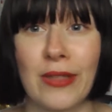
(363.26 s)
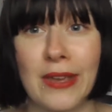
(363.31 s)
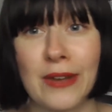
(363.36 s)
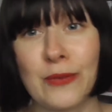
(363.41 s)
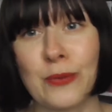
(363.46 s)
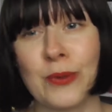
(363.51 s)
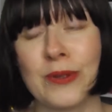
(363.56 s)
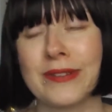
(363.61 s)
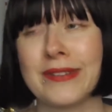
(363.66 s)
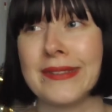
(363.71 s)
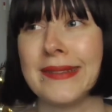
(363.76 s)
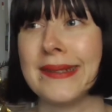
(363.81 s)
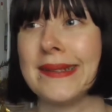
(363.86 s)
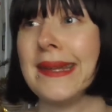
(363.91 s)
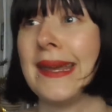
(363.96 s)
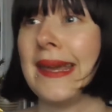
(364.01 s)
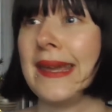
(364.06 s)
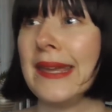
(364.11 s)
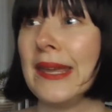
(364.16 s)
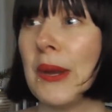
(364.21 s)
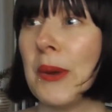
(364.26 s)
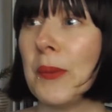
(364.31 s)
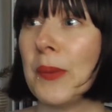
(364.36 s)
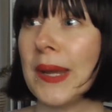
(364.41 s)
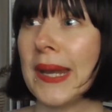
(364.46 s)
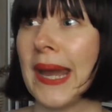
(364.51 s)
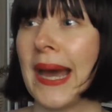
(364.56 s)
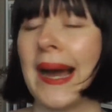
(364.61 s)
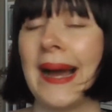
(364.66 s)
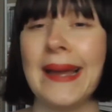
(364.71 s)
it was the day
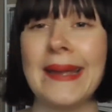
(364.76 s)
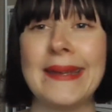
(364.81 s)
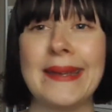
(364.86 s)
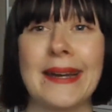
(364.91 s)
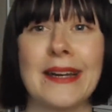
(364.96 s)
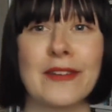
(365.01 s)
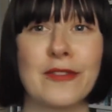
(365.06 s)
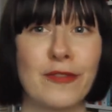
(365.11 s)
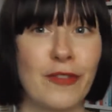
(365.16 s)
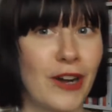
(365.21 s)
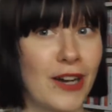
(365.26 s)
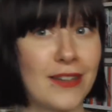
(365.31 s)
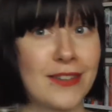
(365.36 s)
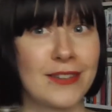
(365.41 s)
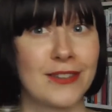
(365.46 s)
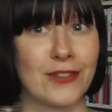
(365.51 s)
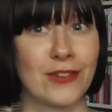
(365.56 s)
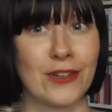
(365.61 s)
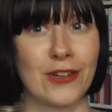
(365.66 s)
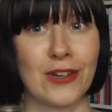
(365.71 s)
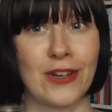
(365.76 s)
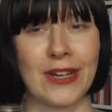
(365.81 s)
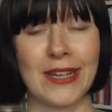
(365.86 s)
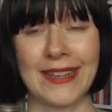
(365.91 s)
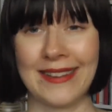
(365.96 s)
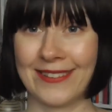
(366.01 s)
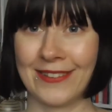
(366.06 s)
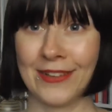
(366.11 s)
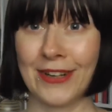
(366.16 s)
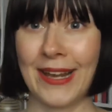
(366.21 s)
when I got faster
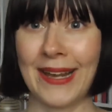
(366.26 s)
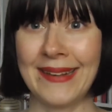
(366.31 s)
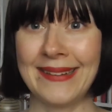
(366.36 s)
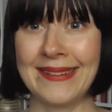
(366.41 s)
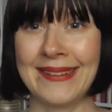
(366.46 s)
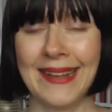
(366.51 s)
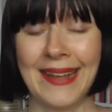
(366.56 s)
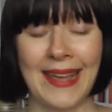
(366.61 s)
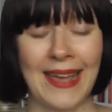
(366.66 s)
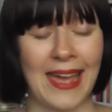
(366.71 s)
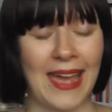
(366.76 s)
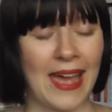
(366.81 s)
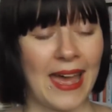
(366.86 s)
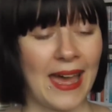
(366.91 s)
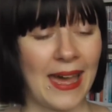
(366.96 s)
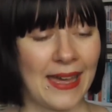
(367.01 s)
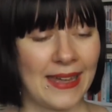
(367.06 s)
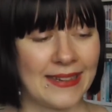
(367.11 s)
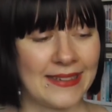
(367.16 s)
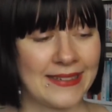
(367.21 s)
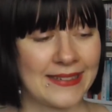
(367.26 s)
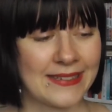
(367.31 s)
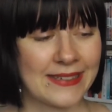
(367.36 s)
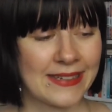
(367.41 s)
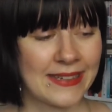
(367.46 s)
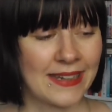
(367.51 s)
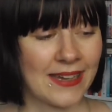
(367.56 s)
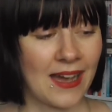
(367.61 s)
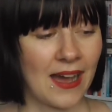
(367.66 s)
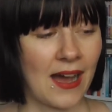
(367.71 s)
internet and
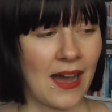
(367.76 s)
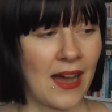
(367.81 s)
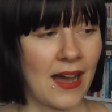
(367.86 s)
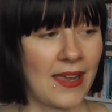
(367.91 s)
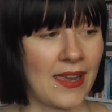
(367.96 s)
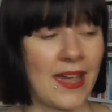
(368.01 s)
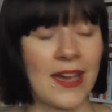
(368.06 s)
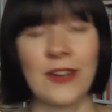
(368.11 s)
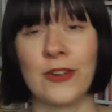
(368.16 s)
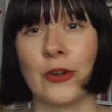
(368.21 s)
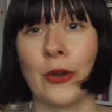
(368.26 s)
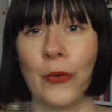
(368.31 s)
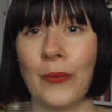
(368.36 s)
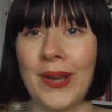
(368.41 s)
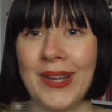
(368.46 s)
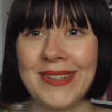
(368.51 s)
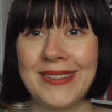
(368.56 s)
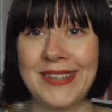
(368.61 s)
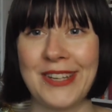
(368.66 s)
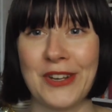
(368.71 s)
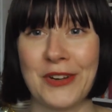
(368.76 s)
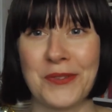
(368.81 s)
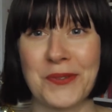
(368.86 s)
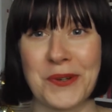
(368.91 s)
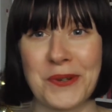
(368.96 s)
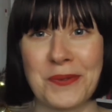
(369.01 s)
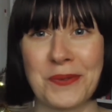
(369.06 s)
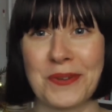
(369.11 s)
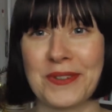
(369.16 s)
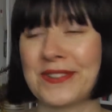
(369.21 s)
I had no idea
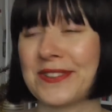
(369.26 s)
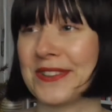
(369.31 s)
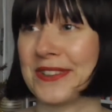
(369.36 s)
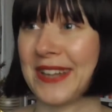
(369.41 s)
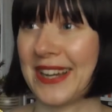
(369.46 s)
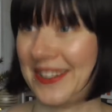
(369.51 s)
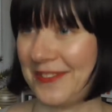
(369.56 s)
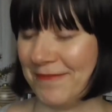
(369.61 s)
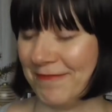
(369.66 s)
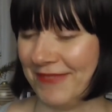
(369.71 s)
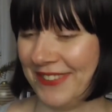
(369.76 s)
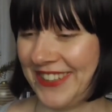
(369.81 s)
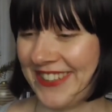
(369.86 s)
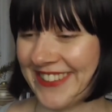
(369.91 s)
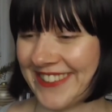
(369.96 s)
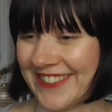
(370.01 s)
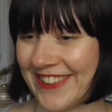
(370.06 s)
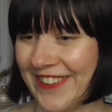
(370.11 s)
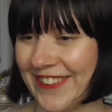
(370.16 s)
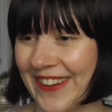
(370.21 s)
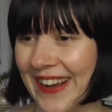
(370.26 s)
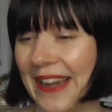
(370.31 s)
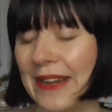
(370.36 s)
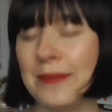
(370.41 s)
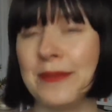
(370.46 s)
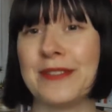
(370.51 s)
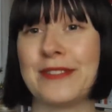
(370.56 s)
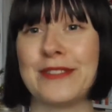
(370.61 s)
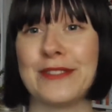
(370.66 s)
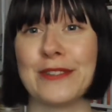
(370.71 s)
what was to come. So
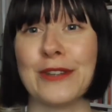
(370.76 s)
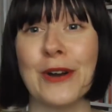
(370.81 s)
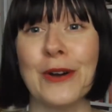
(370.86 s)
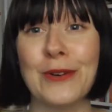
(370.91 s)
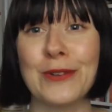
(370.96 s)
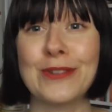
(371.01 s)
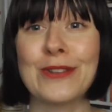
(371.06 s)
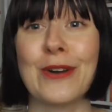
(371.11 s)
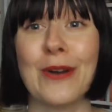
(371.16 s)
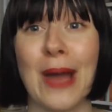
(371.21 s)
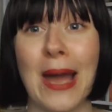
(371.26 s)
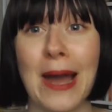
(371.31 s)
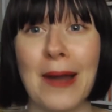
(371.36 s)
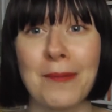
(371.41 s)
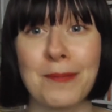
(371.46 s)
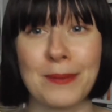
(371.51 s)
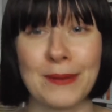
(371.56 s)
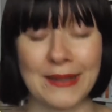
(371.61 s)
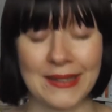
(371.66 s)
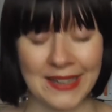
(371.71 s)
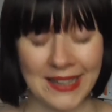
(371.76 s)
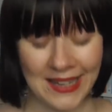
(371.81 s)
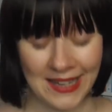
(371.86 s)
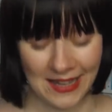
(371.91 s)
I'm so happy